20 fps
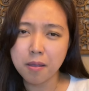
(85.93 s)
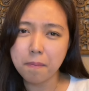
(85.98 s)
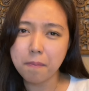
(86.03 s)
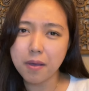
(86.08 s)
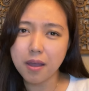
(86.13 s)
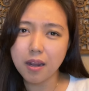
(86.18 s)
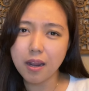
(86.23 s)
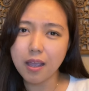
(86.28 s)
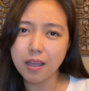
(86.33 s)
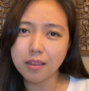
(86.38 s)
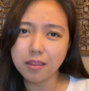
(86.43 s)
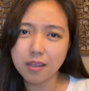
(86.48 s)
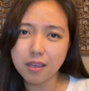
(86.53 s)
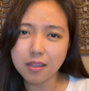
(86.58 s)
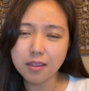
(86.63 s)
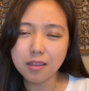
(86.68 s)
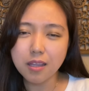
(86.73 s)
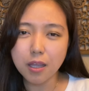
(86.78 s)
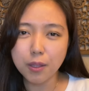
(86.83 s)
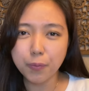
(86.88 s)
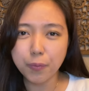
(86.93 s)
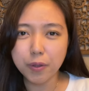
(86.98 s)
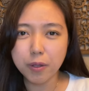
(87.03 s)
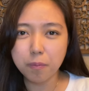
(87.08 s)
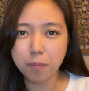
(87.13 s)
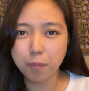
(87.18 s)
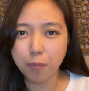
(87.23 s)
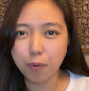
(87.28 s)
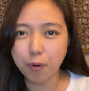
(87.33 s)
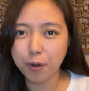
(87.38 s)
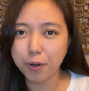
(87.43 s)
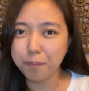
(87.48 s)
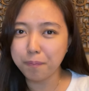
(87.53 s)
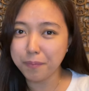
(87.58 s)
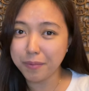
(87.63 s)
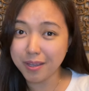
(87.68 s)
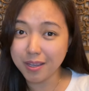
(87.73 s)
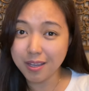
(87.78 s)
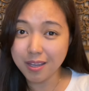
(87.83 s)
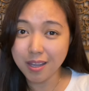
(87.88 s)
But I think that will bore
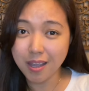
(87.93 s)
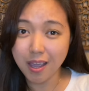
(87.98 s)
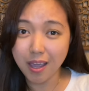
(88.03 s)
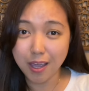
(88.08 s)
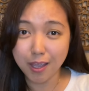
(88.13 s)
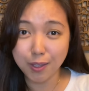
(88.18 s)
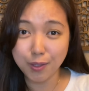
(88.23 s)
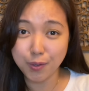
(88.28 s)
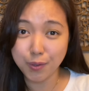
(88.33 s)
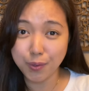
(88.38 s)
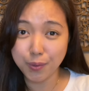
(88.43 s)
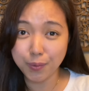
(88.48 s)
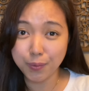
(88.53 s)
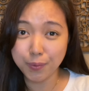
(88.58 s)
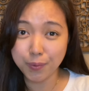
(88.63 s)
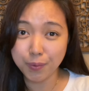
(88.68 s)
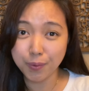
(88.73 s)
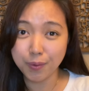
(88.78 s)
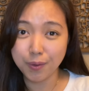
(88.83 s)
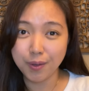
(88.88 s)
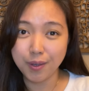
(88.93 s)
me and you.